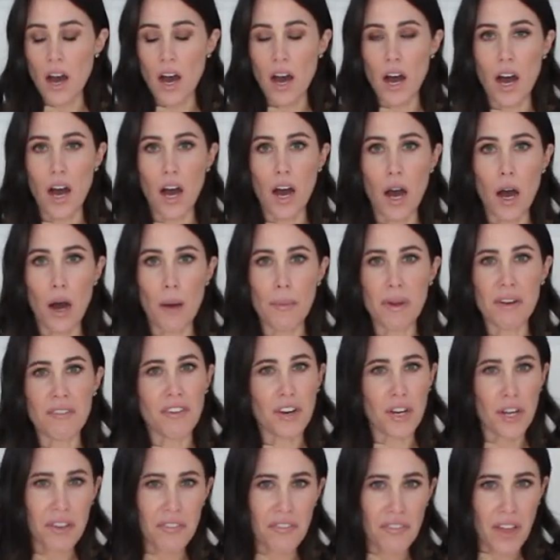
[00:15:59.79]
um, and
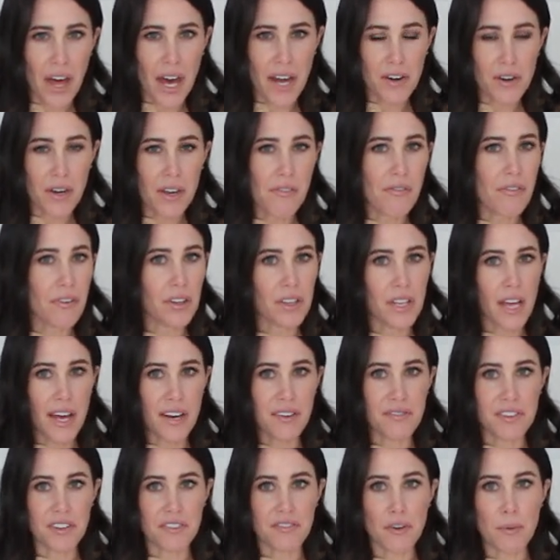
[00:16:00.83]
very flattering for a
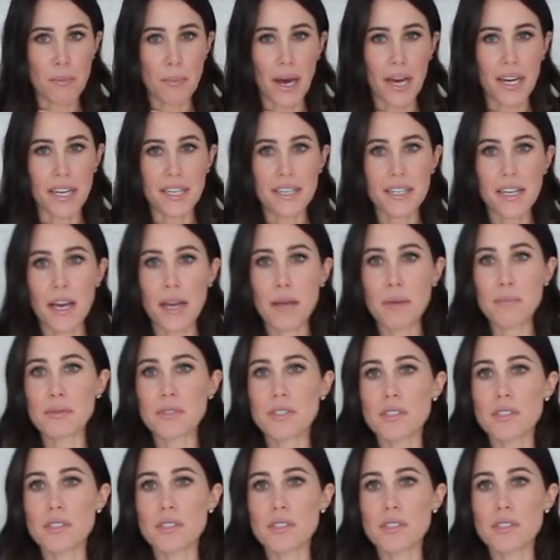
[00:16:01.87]
lot of different body types.